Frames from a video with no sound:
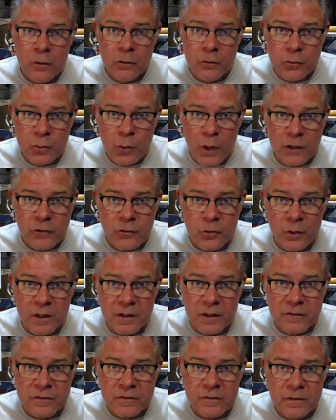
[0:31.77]

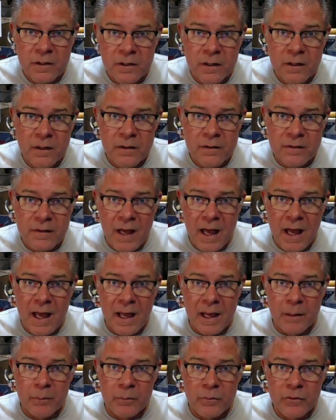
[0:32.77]
treacherous
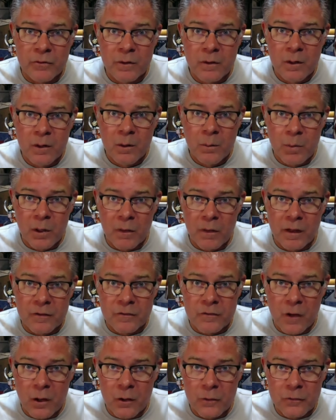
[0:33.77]
times. But
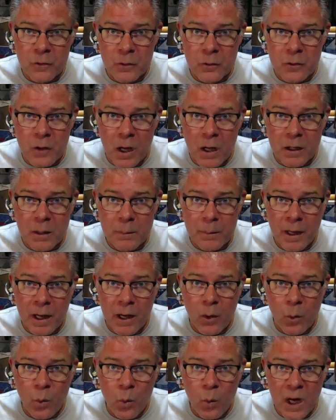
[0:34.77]
let's also talk
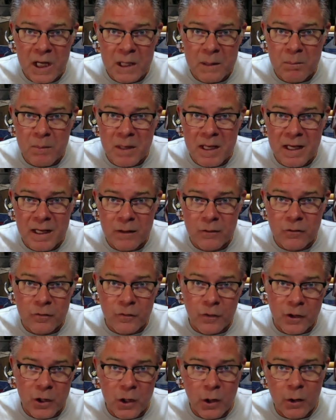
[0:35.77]
about what it means
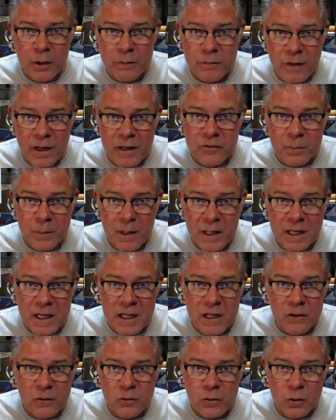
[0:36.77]
for your investment
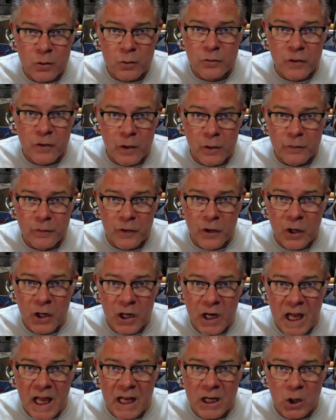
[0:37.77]
into
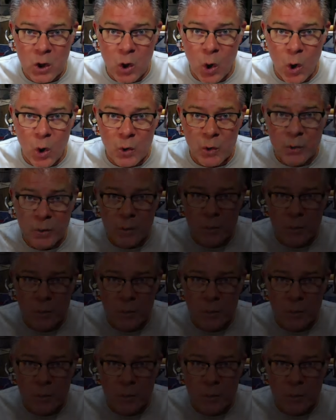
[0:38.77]
silver and gold.